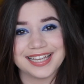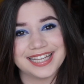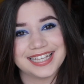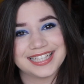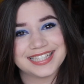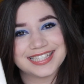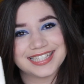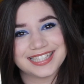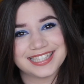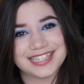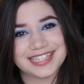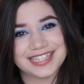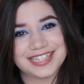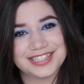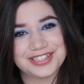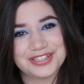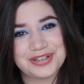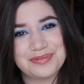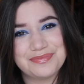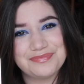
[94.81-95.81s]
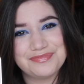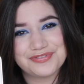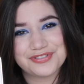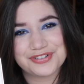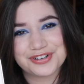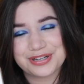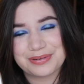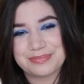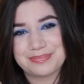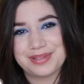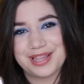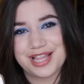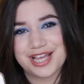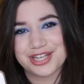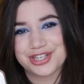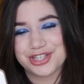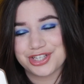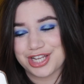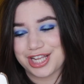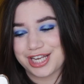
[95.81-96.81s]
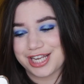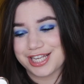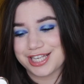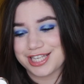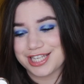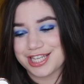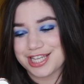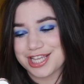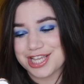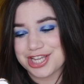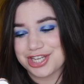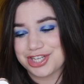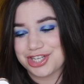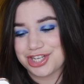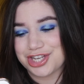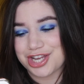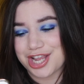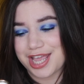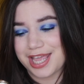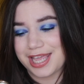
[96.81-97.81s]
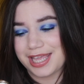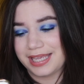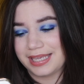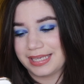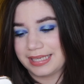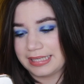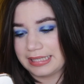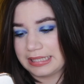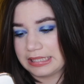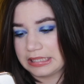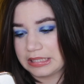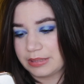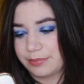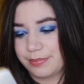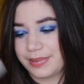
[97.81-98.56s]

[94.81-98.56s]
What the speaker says: It's the Tom Ford blush in the shade